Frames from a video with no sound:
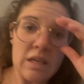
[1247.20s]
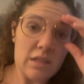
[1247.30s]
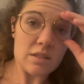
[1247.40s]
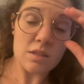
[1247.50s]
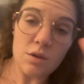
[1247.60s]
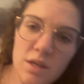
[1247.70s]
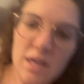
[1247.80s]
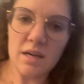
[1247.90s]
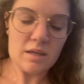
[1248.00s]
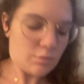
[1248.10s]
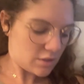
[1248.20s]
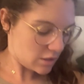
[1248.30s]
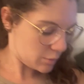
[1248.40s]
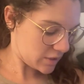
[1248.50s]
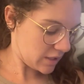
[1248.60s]
So yeah, I'm just
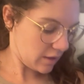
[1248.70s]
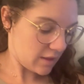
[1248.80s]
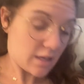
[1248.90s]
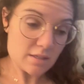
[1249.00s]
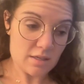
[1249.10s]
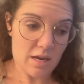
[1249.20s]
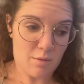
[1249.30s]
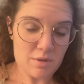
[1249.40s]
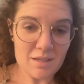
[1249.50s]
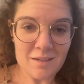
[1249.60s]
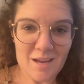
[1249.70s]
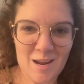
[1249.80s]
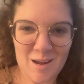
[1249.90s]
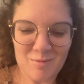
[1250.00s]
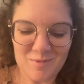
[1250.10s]
gonna pretend like that didn't happen,
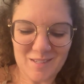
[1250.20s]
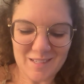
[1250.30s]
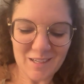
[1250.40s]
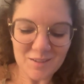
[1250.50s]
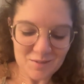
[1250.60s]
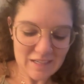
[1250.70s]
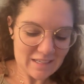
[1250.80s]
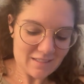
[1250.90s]
and I'm just gonna read.